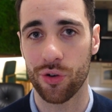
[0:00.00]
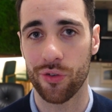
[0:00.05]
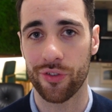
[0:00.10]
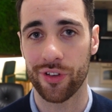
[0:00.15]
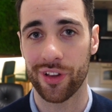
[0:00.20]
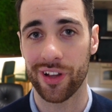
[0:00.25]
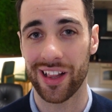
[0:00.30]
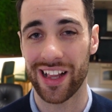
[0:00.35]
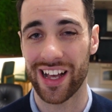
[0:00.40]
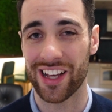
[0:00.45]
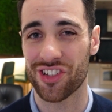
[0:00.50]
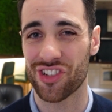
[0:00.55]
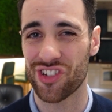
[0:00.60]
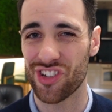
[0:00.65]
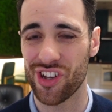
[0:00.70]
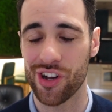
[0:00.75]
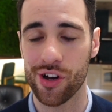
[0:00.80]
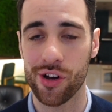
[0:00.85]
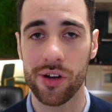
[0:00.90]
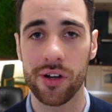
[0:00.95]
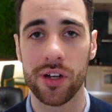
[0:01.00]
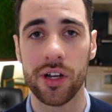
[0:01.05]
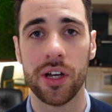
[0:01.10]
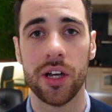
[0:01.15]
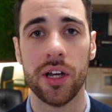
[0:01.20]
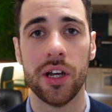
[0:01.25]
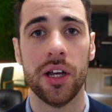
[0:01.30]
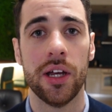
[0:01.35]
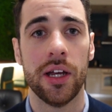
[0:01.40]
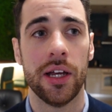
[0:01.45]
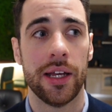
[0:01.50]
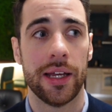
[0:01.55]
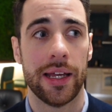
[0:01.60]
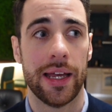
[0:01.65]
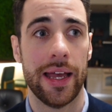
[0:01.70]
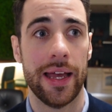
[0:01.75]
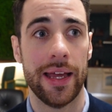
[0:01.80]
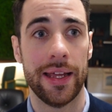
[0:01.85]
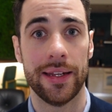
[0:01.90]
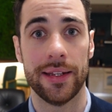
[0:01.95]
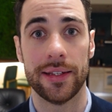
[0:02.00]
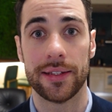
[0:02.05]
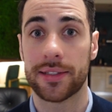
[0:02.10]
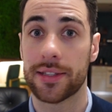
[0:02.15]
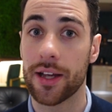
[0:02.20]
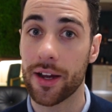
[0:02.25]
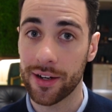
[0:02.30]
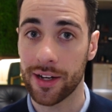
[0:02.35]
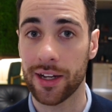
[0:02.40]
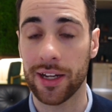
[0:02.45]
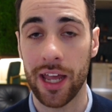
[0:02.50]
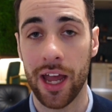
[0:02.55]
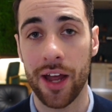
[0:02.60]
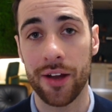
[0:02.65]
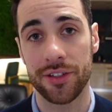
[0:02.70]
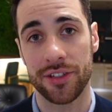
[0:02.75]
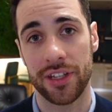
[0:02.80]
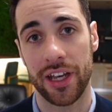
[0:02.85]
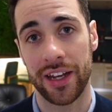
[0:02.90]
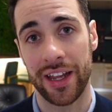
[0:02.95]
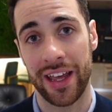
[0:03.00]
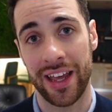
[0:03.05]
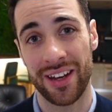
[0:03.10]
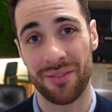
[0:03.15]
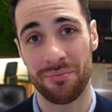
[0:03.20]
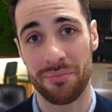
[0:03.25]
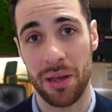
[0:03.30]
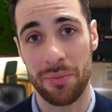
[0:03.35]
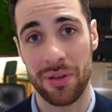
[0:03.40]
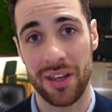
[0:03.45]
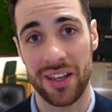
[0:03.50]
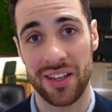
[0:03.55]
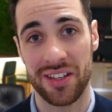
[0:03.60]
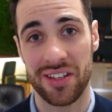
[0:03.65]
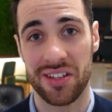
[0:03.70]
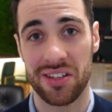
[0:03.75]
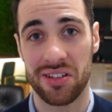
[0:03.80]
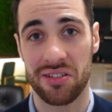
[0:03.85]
over the last year in certain accounts, and then maybe,